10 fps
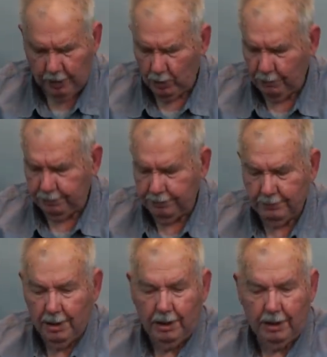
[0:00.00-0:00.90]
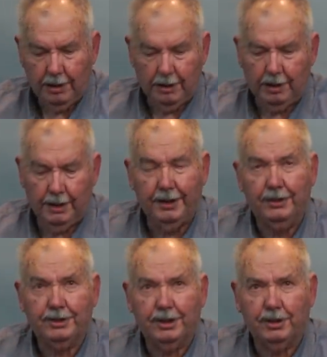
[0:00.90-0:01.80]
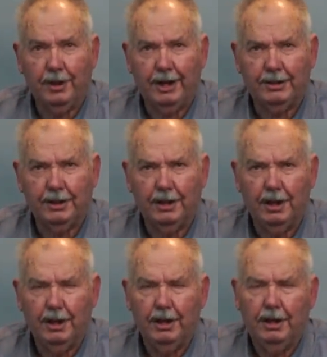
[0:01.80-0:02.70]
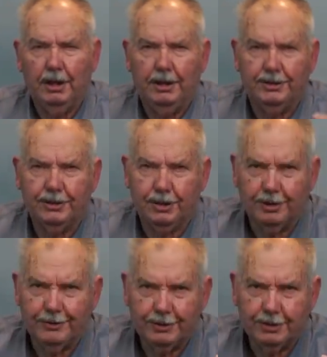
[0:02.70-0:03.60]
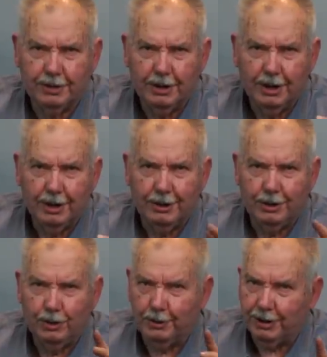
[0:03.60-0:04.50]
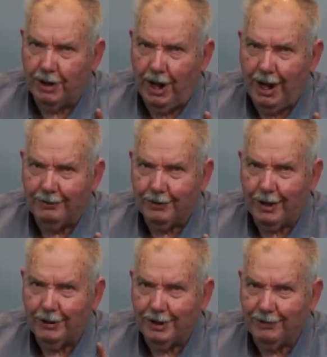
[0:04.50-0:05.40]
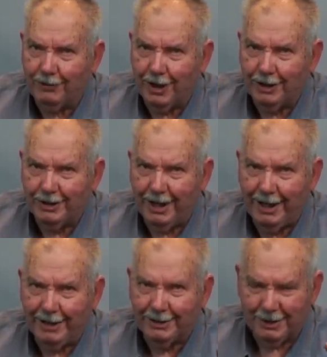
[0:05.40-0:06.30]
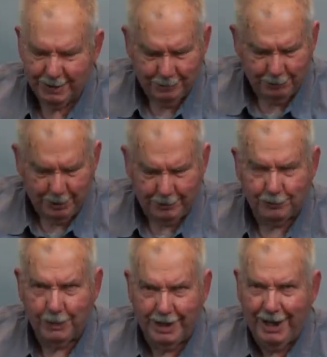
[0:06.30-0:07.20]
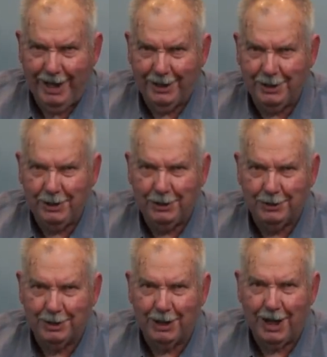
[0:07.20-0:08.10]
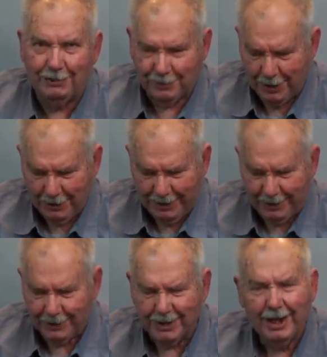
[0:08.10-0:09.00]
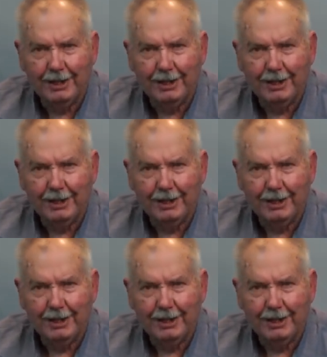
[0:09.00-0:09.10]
Whoop, and there's the extractor. In service, you do it with a live round and a fired case, but we can't use a live round here.